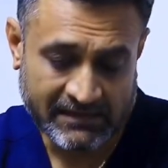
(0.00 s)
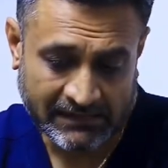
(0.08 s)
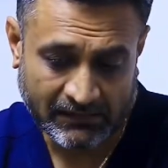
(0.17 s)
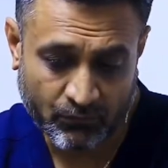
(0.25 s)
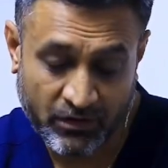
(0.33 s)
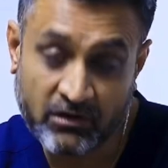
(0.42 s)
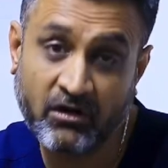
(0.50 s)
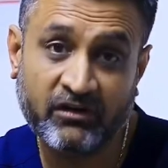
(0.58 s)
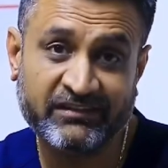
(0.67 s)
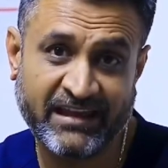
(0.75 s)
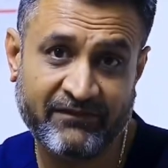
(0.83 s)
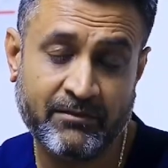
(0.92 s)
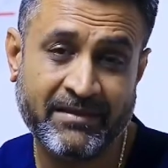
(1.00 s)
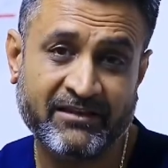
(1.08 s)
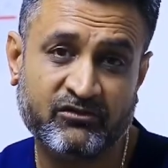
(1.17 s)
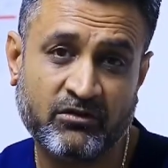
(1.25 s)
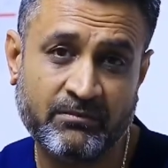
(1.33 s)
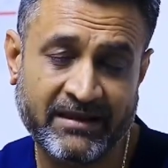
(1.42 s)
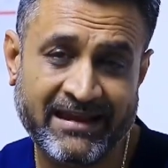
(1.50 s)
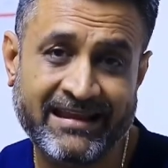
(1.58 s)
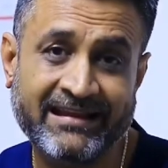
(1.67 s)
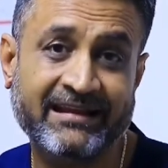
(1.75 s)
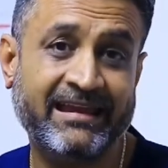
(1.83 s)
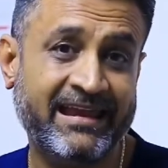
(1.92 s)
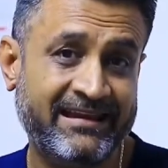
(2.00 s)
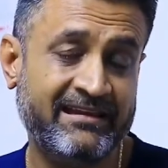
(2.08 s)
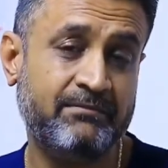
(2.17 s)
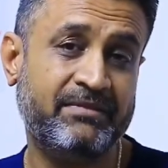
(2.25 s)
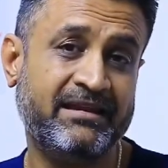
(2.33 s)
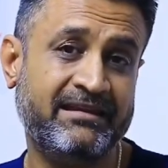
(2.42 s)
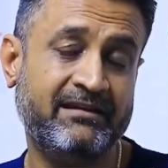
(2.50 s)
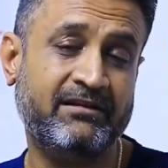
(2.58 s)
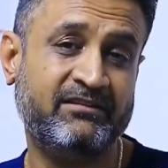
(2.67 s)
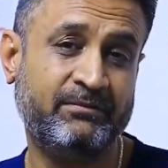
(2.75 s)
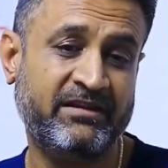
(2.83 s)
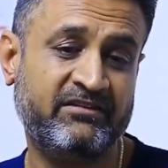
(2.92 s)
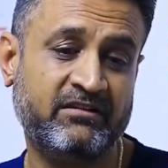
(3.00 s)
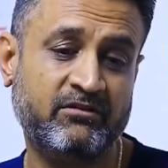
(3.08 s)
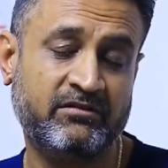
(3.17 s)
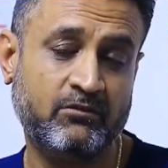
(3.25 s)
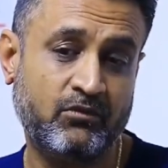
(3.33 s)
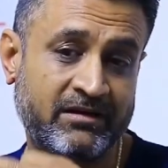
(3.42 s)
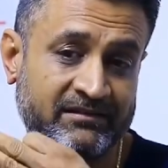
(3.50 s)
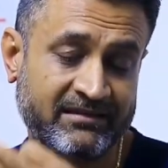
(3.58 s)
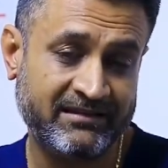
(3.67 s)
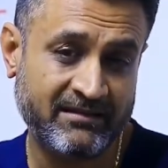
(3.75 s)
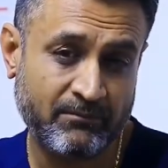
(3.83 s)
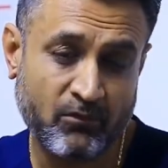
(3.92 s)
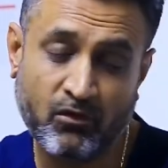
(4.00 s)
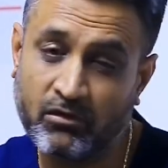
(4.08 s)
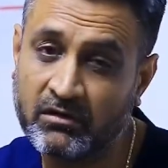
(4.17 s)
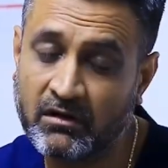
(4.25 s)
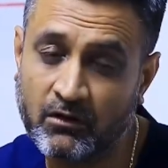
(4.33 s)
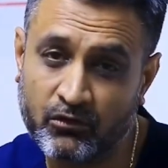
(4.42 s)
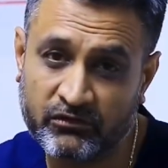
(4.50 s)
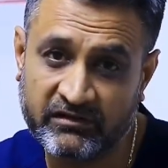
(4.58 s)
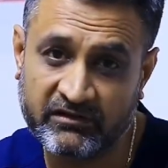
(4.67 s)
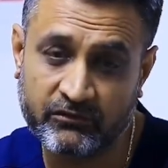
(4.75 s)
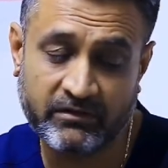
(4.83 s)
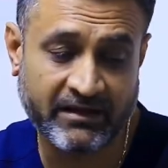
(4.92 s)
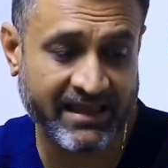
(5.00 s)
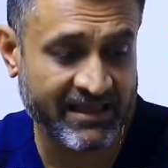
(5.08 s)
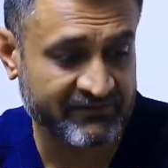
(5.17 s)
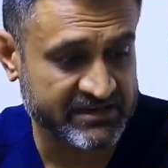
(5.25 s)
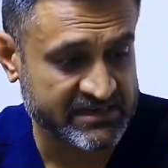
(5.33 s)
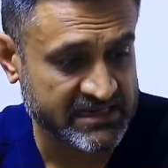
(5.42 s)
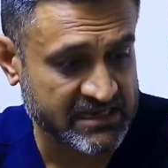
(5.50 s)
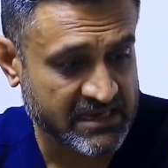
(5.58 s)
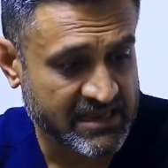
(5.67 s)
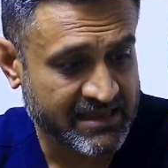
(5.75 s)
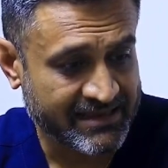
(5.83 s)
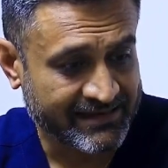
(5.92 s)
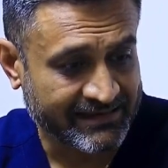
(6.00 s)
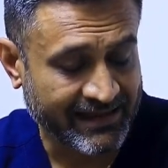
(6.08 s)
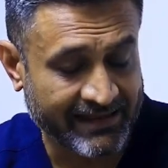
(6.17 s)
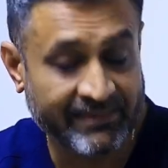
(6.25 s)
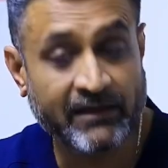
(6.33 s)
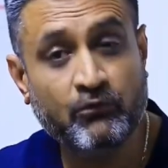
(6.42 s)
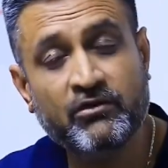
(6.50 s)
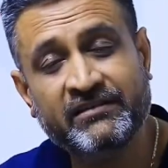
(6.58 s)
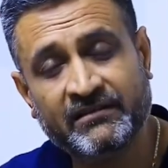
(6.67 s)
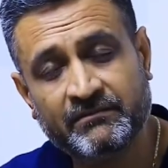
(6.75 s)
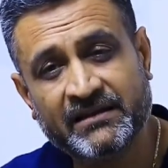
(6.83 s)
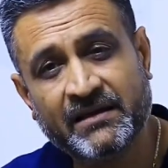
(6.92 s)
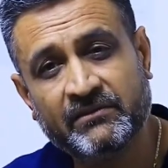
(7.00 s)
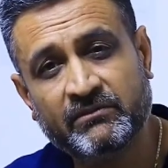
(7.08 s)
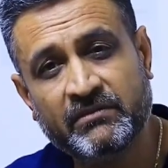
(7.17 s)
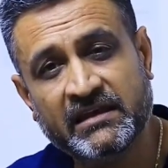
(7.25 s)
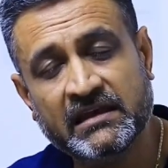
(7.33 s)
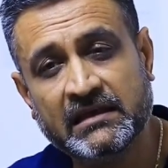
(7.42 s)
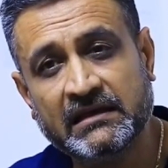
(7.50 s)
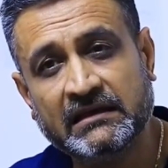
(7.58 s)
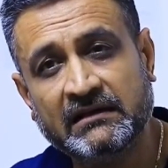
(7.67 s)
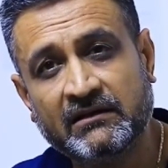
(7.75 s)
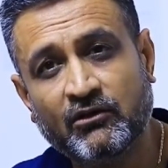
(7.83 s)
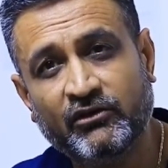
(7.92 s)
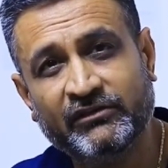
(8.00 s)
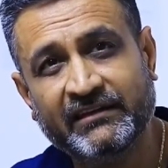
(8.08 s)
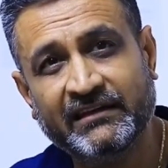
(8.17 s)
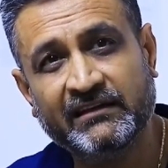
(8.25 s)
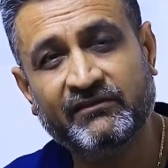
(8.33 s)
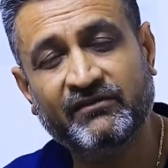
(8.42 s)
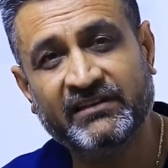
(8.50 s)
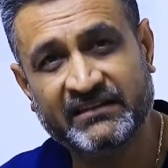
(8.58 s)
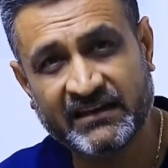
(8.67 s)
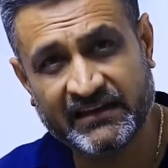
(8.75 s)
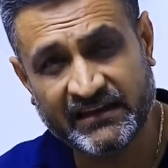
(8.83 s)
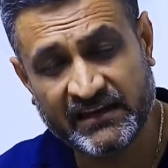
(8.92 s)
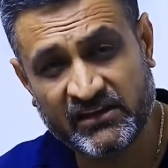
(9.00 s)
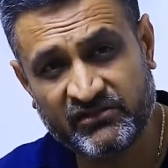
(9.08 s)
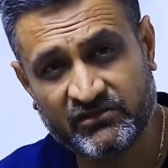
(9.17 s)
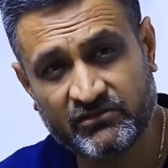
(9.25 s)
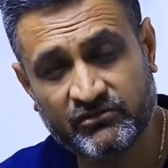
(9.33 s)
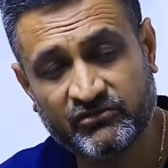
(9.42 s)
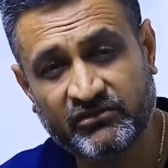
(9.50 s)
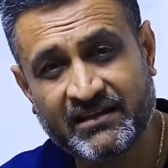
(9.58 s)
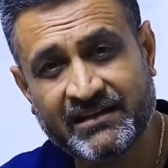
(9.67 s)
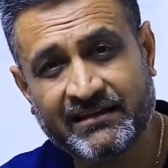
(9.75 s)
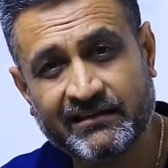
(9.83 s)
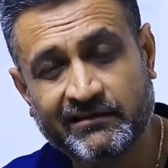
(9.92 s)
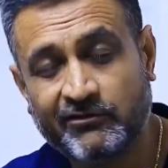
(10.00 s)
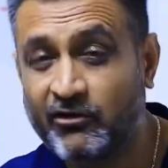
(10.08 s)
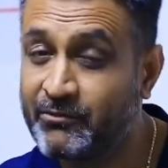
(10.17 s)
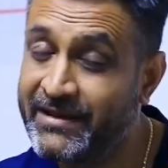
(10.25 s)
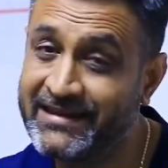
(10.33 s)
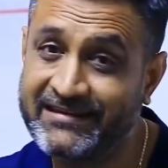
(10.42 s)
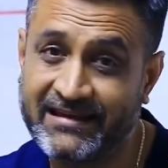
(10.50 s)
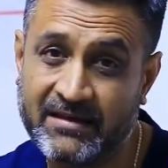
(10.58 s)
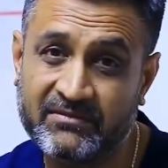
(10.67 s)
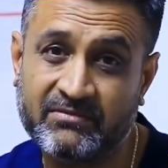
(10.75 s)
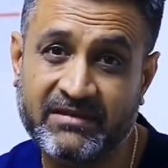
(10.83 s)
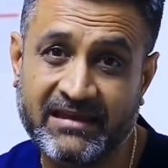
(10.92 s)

Would cause heavy menstrual bleeding, again depending especially on the ones that are more closer to the cavity, and they would sometimes be causing fertility issues or many times be